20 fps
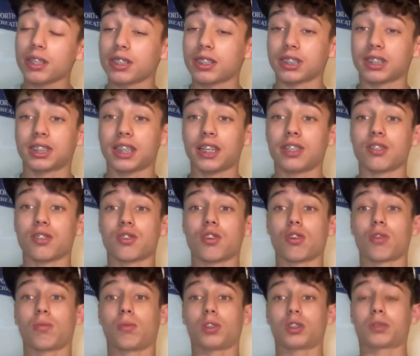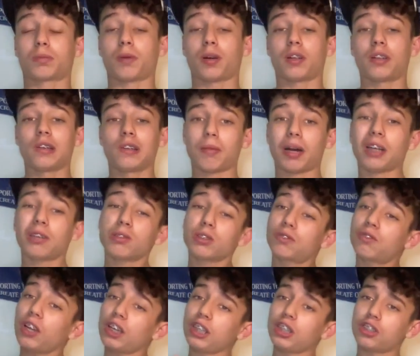to say to Tottenham Hotspur, and it was
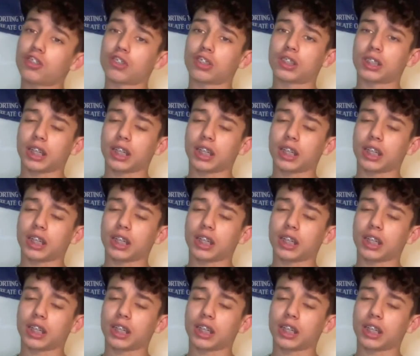very interesting.